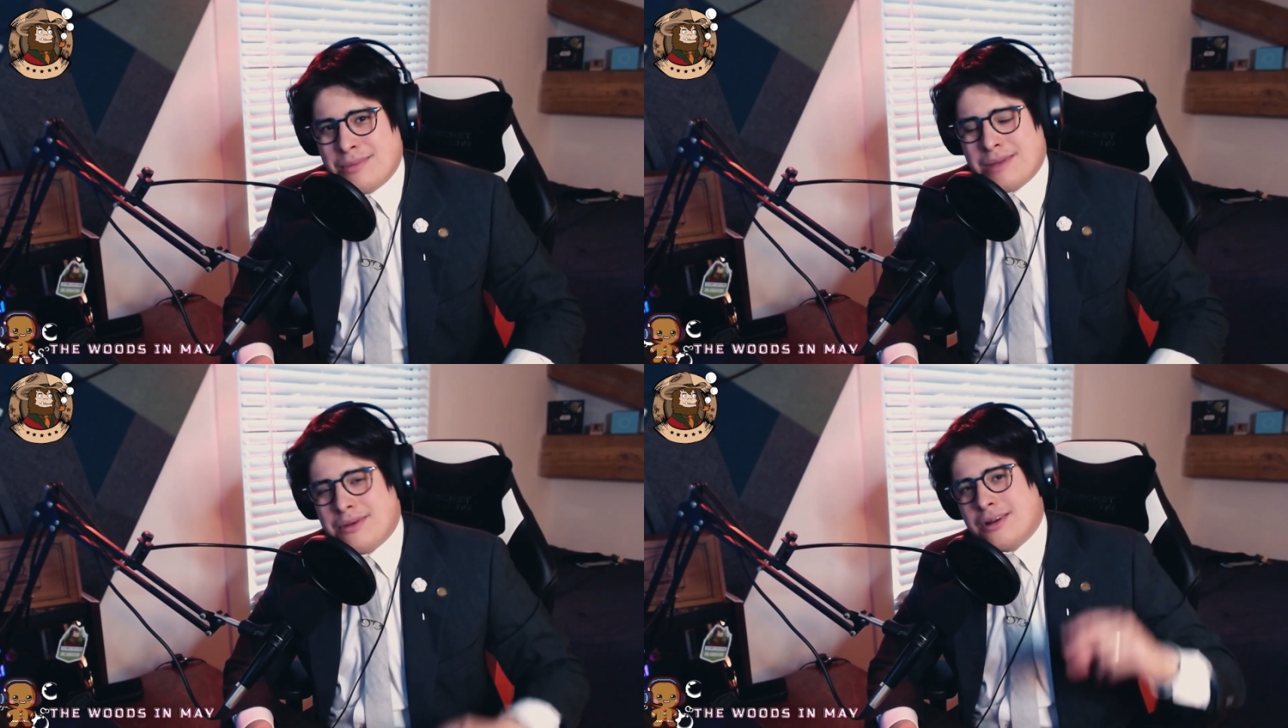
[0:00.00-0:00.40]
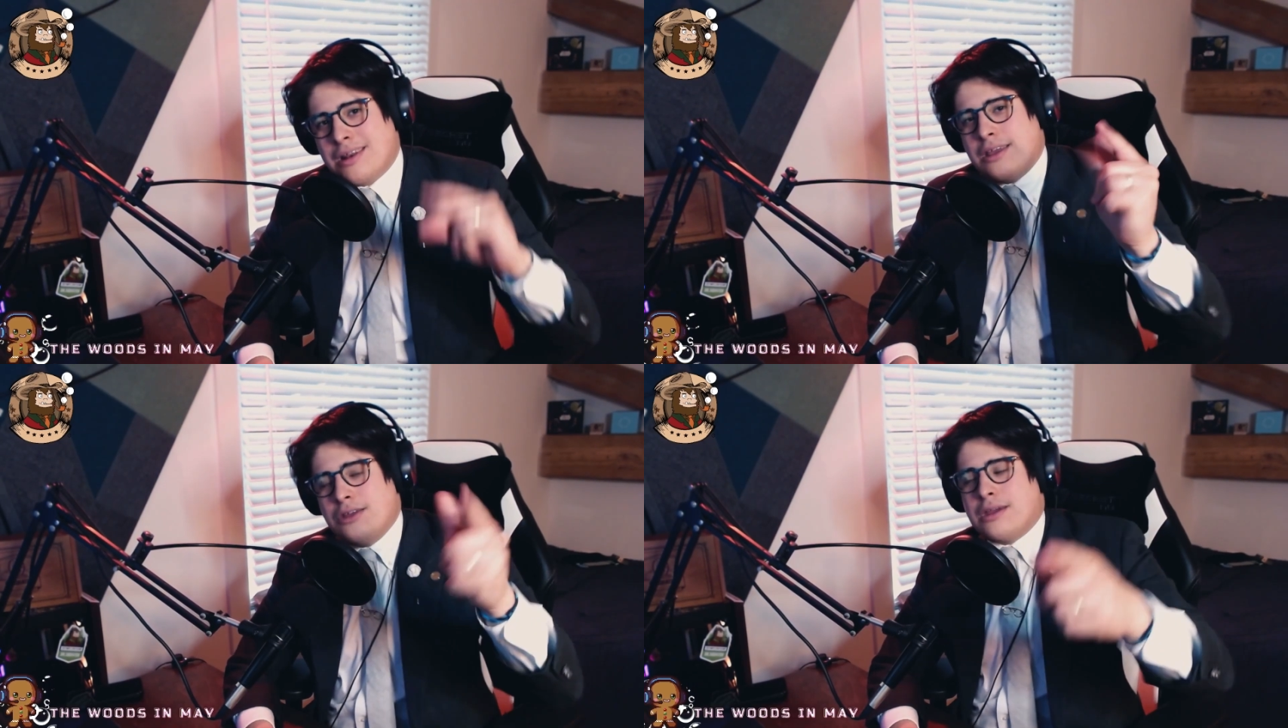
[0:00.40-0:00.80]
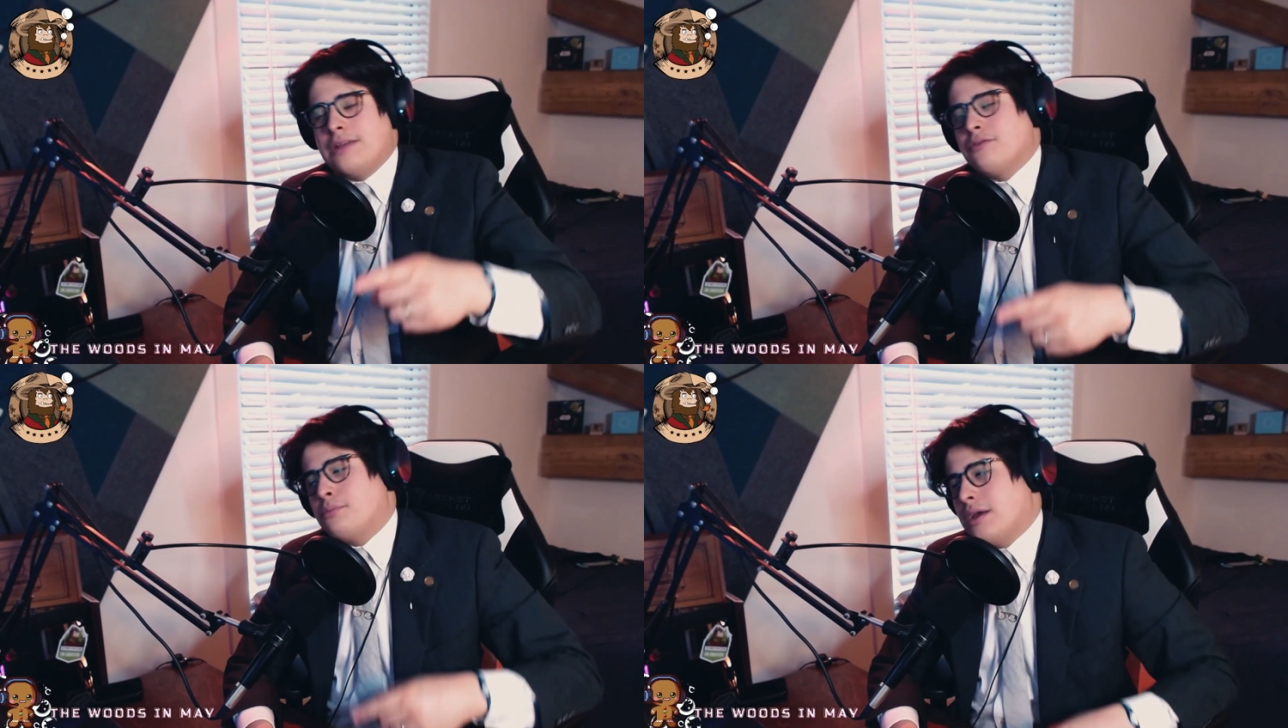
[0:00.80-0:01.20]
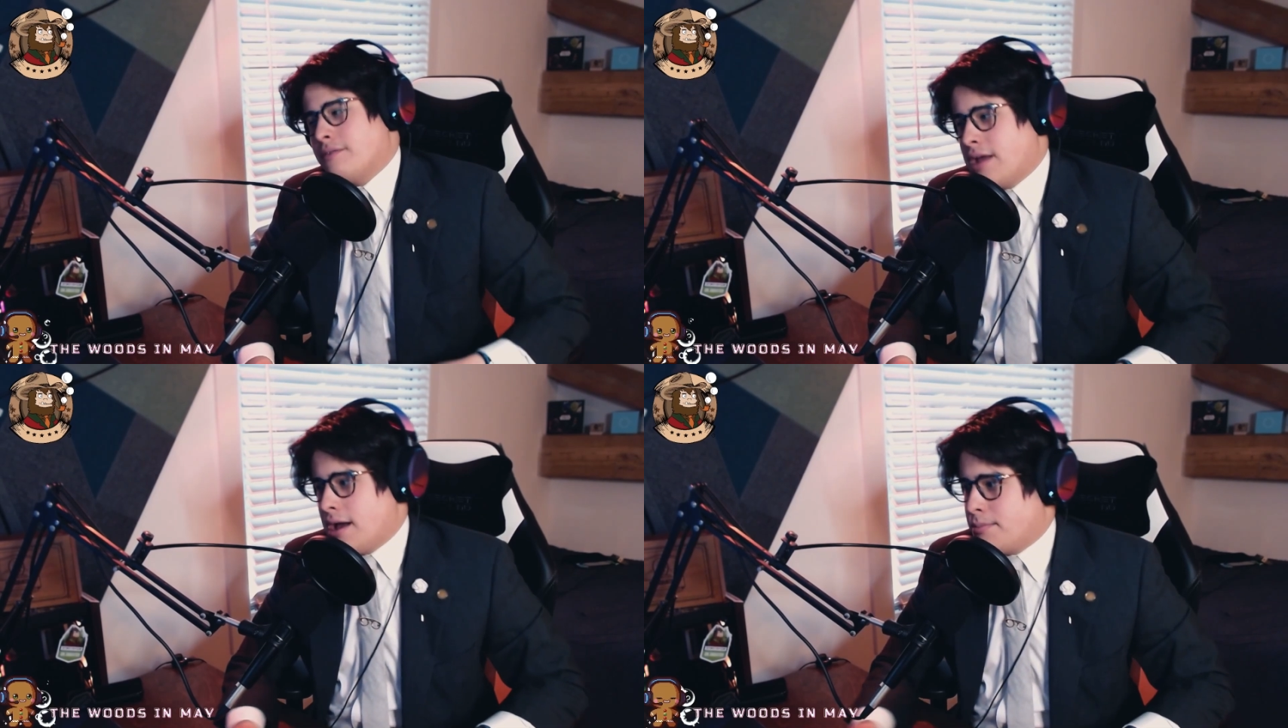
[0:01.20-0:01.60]
Maybe one day you can even be a
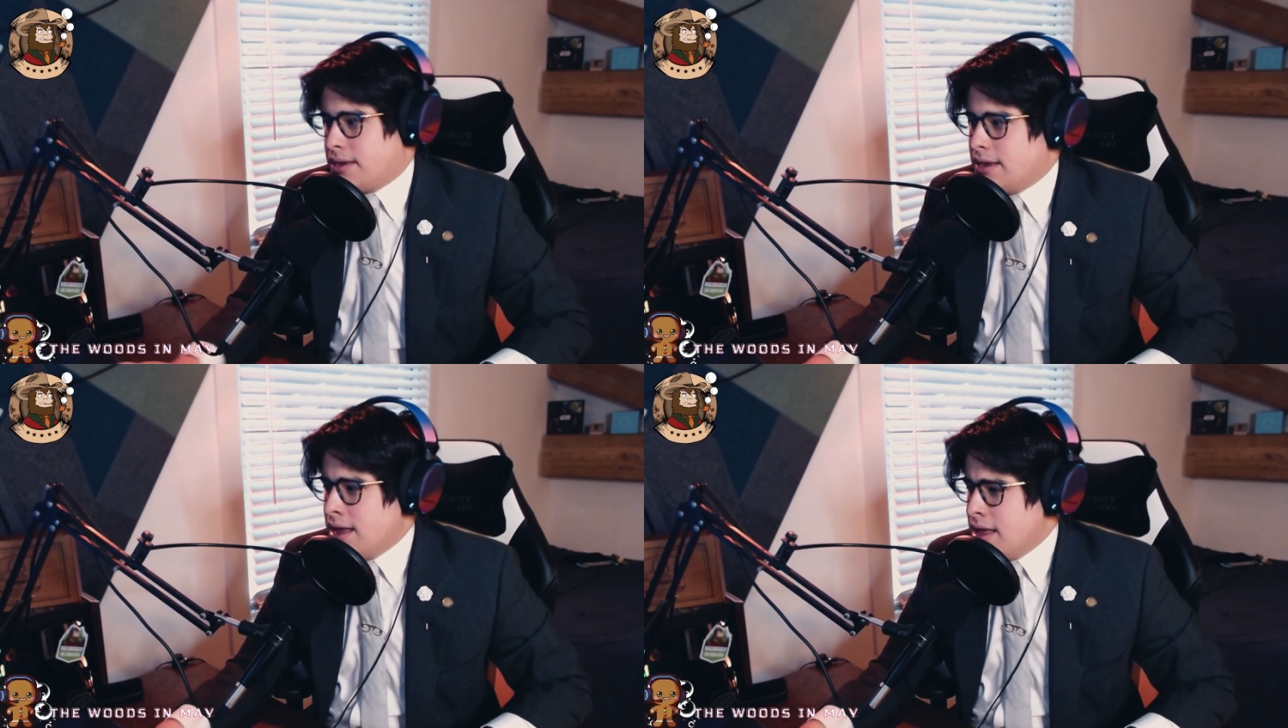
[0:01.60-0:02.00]
VIP.